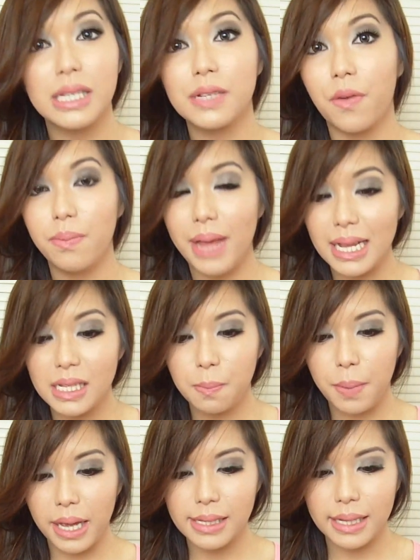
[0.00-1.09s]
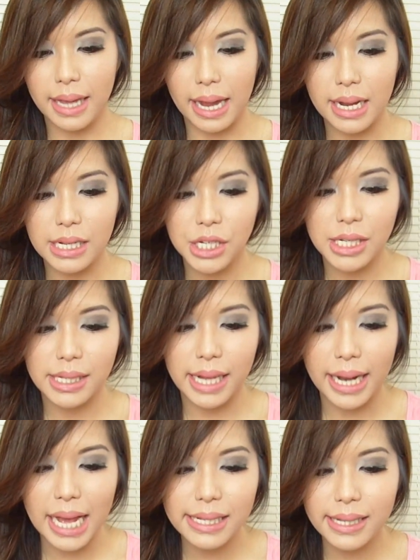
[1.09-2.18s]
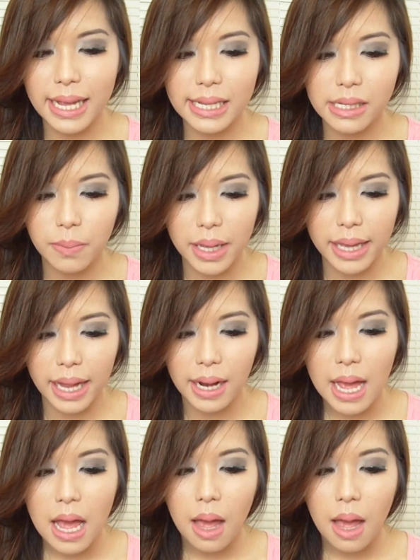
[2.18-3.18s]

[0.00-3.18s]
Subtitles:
from Nats Pinks again, and she said, Hi, Say, it's me again.